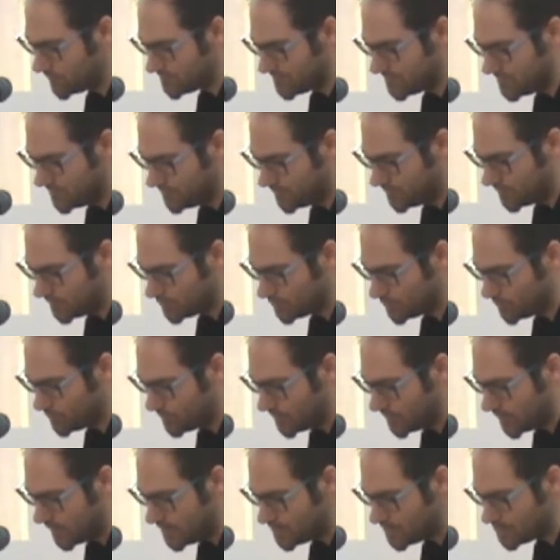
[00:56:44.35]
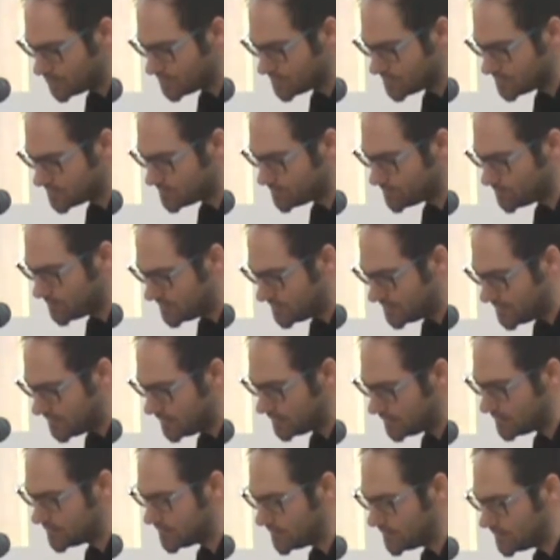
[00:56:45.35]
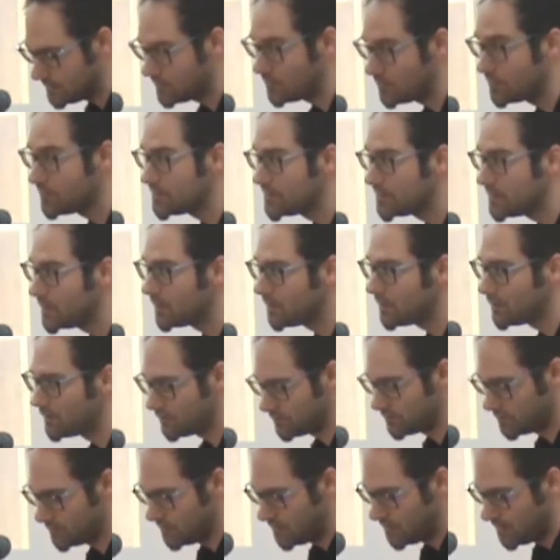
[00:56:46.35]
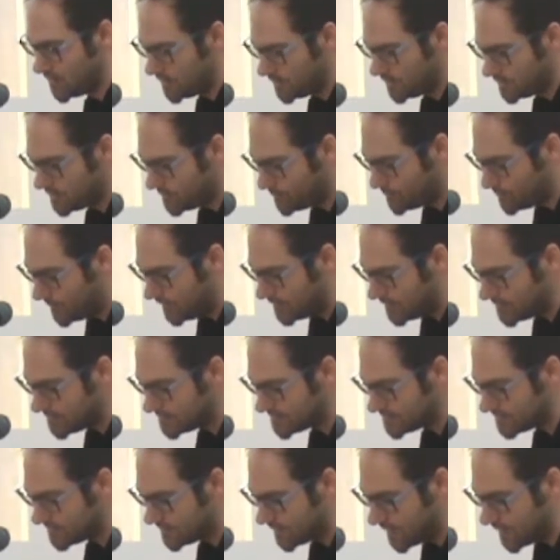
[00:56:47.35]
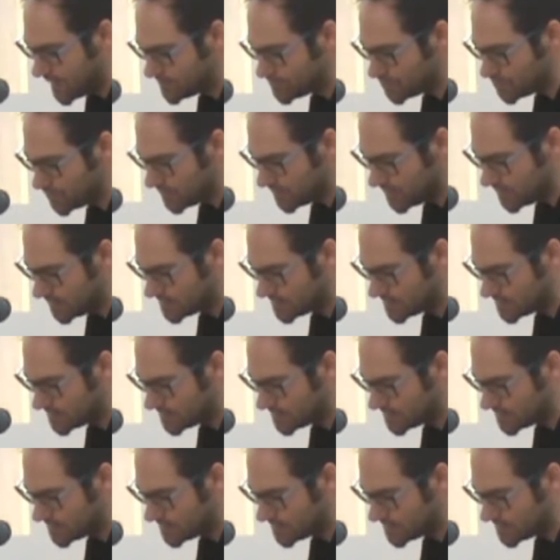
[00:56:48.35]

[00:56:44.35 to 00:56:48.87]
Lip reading: if you want, perform different operations, but they did continue the